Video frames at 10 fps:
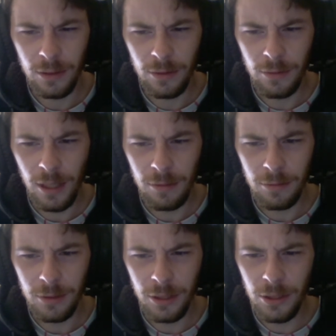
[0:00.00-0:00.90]
Crap,
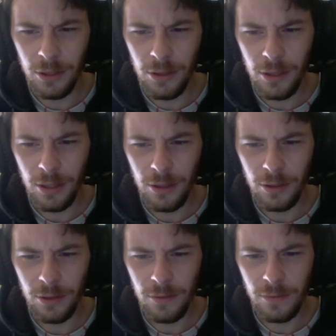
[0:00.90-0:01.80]
she's using her
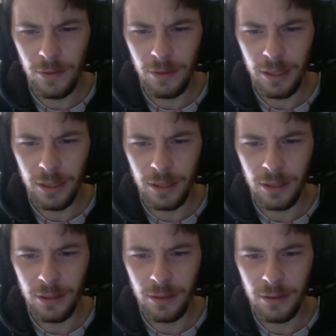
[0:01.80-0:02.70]
soul focus.